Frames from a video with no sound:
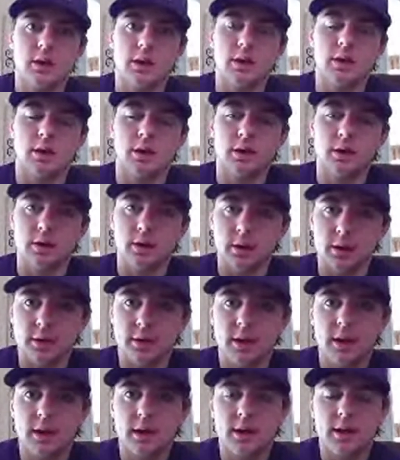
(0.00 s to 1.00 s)
Uh,
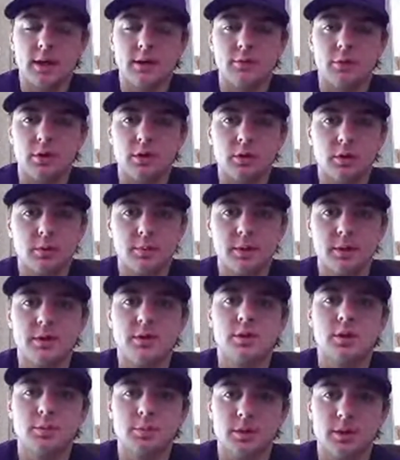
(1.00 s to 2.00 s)
I kind of have a little bit
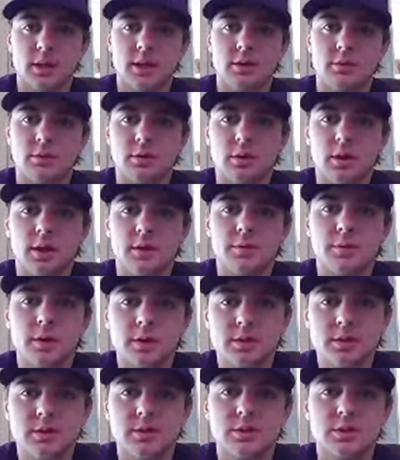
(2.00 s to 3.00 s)
of trouble that in real life
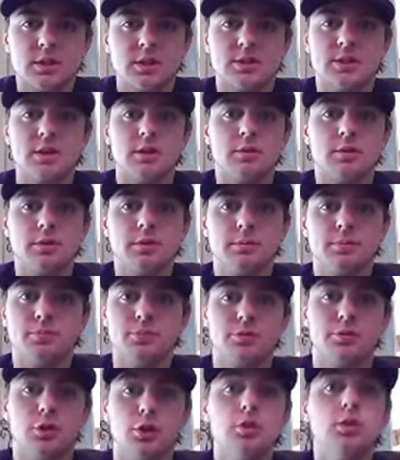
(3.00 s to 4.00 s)
racing just because I don't
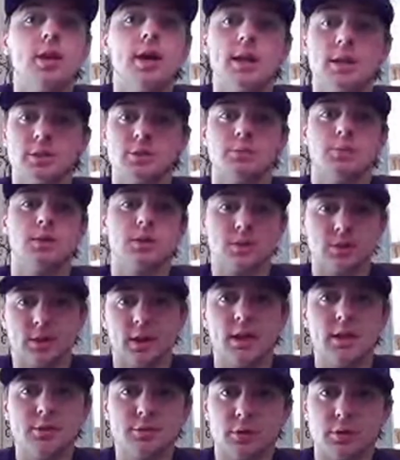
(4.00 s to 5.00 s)
do that as much
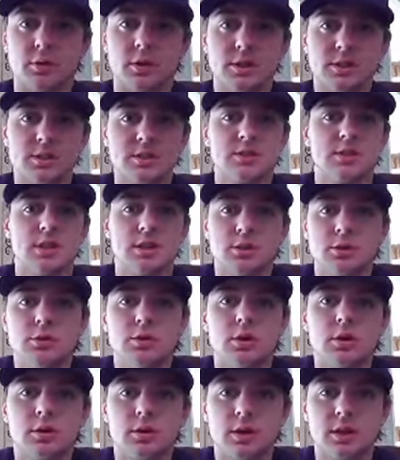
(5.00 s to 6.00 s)
in asphalt racing as I
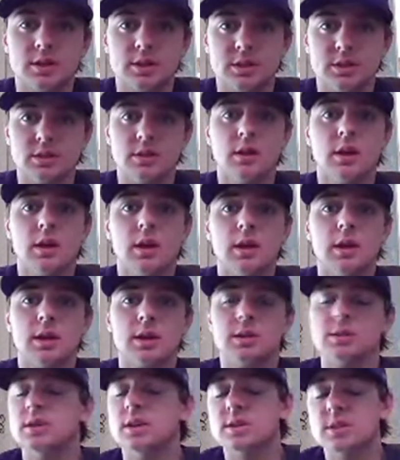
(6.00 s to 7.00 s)
do dirt racing
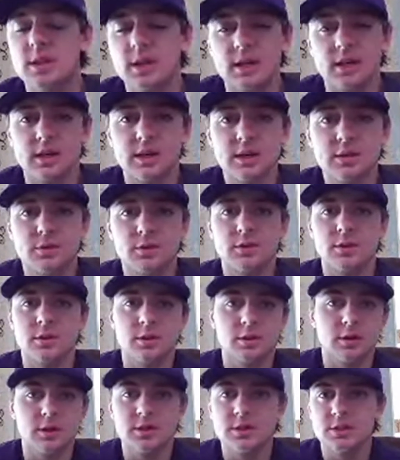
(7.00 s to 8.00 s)
because that's kind of different.
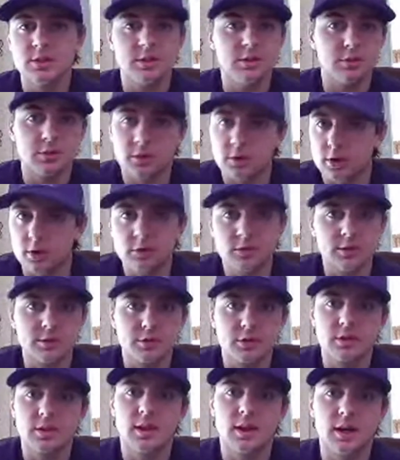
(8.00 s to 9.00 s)
Dirt racing, you run all
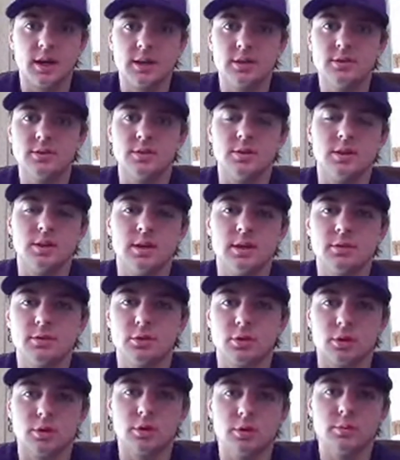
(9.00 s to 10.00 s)
different lines, you get
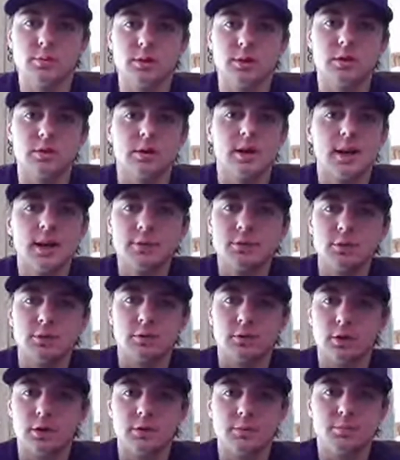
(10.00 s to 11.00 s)
room, you don't have to
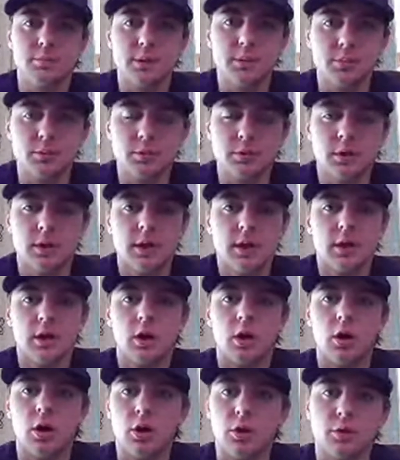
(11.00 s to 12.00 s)
run people
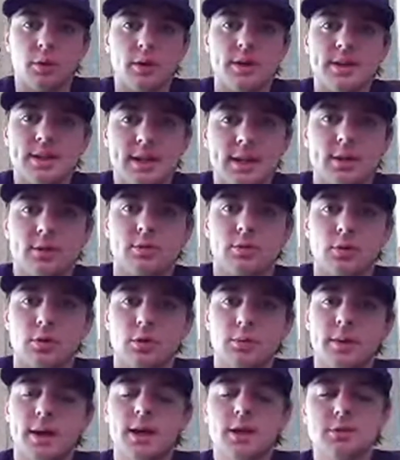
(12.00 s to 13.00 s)
all the way next to
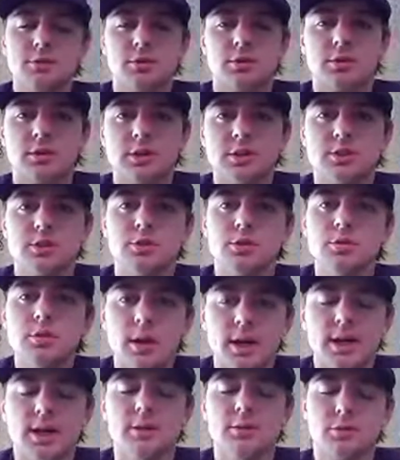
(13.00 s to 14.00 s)
them. Asphalt racing, you
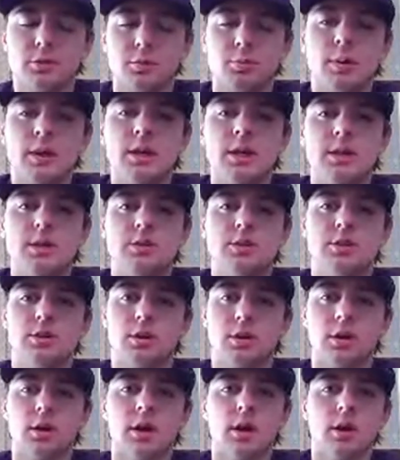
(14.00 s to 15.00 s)
have to pinch
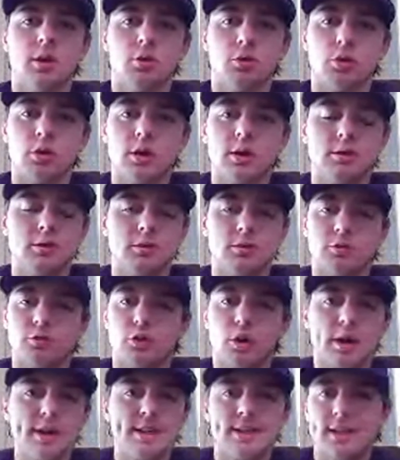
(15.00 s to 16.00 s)
or run
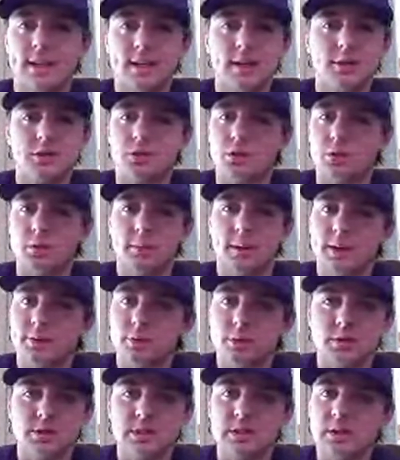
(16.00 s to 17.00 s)
right next to them
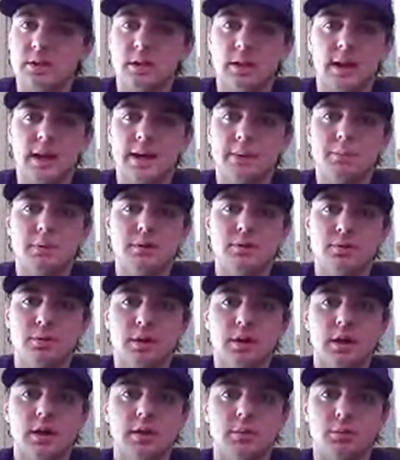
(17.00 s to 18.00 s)
every single lap if
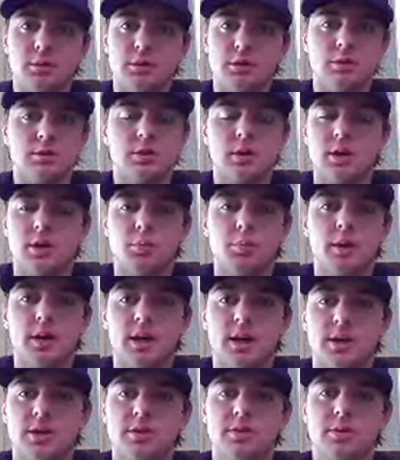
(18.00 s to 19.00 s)
when you're trying to
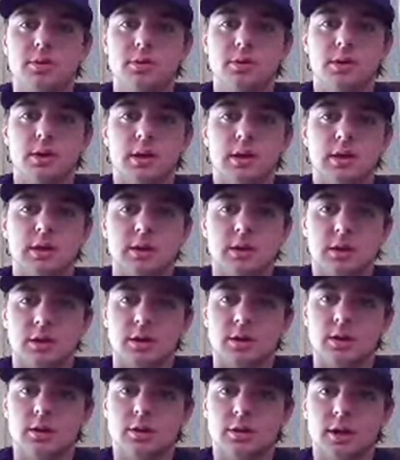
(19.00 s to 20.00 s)
pass. So,
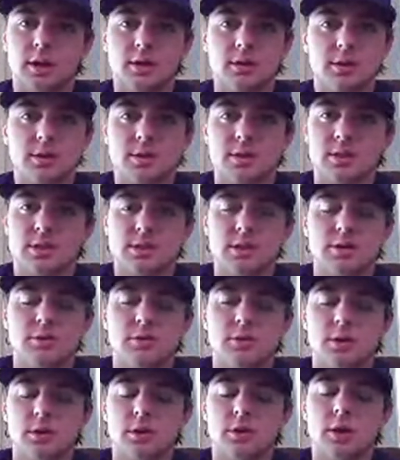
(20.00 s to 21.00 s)
uh, iRacing is
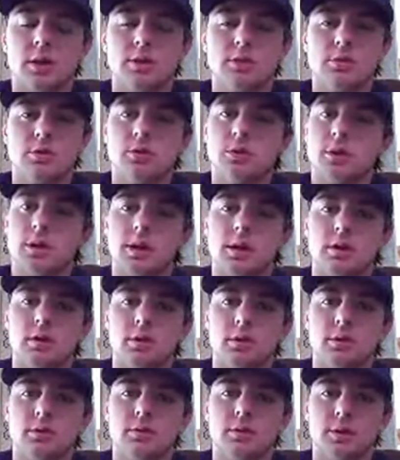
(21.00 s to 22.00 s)
definitely a great tool how
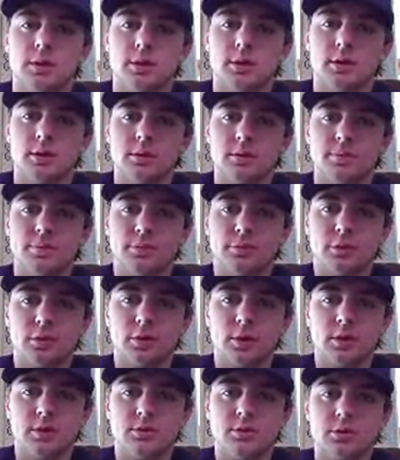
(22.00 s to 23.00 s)
to learn, uh,
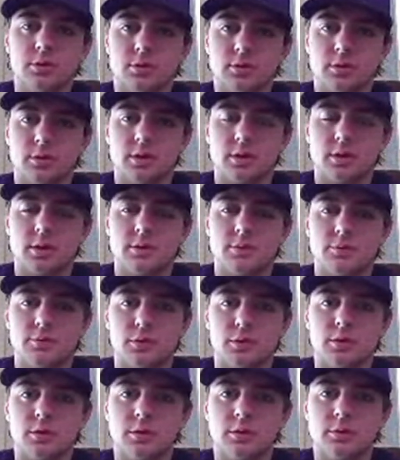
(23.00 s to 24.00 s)
great tool to learn
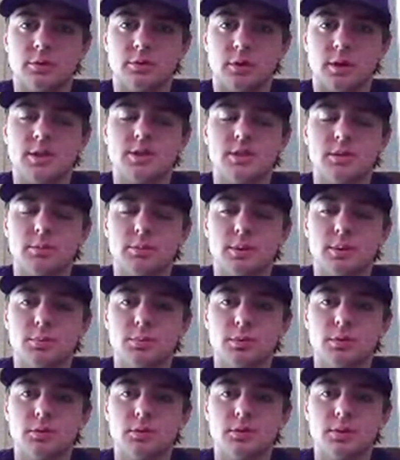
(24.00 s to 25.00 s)
for racing
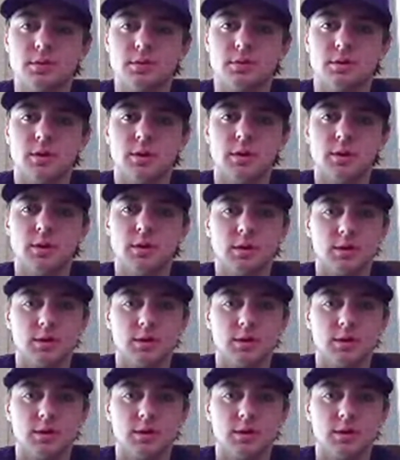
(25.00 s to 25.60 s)
people. So,